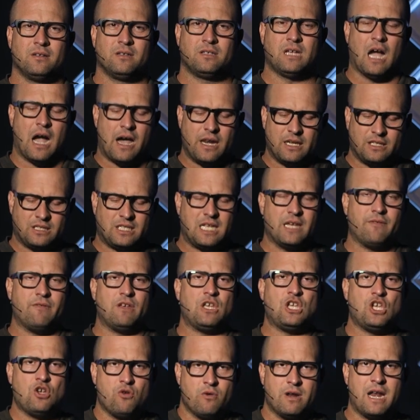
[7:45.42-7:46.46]
God is
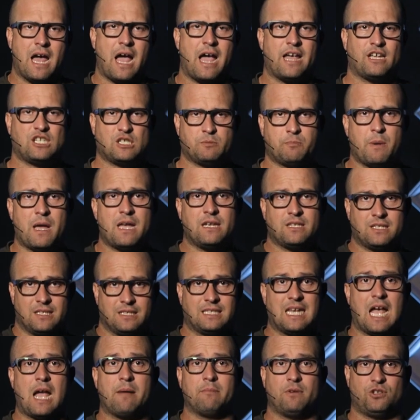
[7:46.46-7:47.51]
giving you and I space and
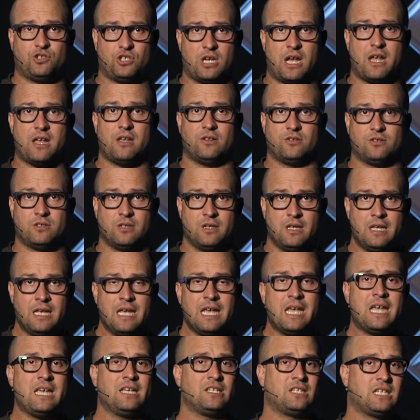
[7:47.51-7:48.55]
time to change.
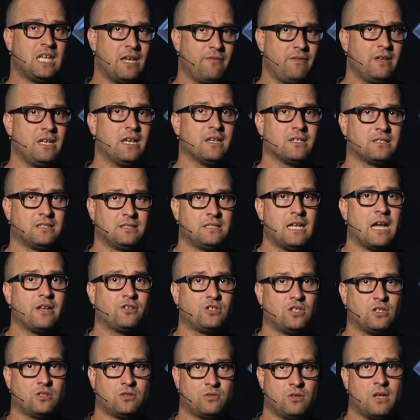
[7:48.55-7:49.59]
He's giving us not
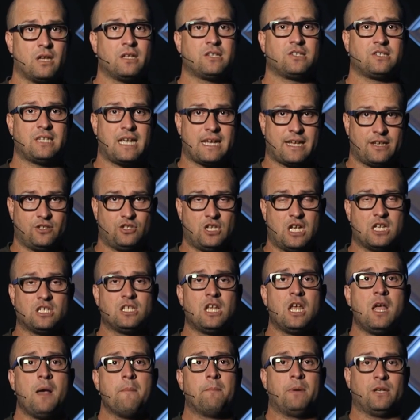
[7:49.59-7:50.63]
just a second chance,
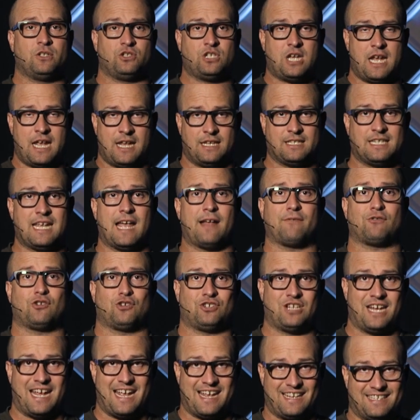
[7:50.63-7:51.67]
but chance after
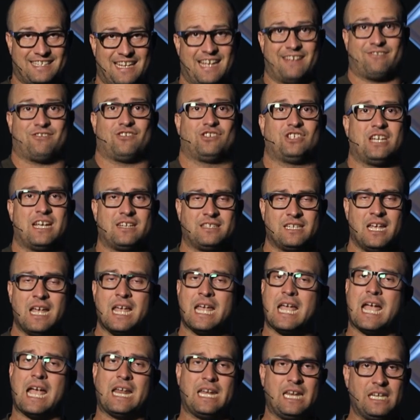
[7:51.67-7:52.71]
chance after chance,
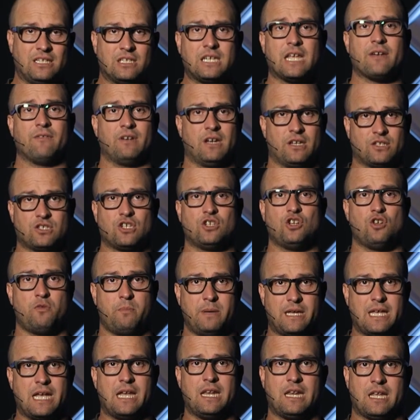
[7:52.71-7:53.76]
and he's giving us a new
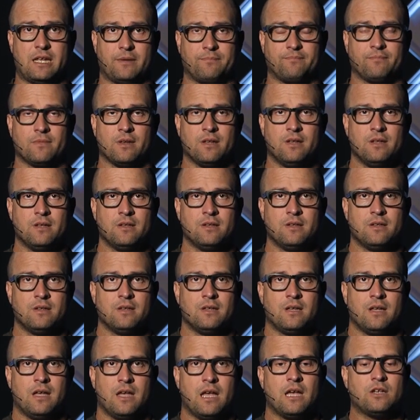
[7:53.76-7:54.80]
beginning.
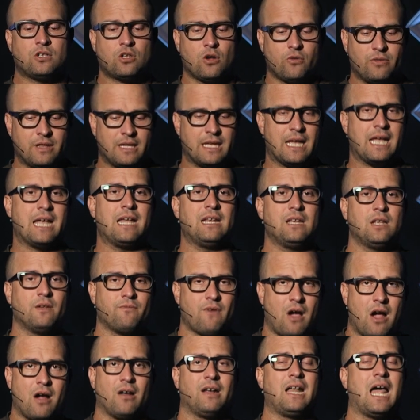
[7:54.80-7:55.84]
And so the end of
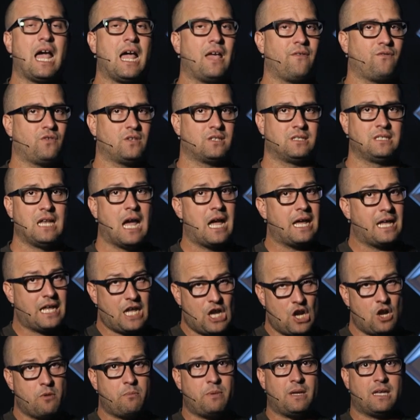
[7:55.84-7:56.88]
our life is not
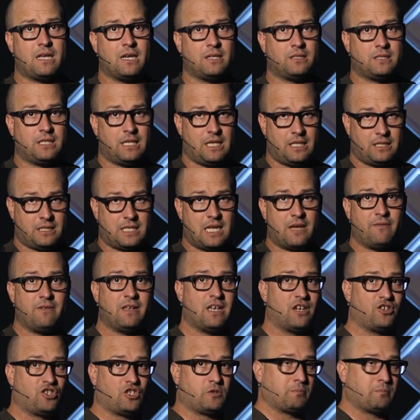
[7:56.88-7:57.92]
here because he's giving us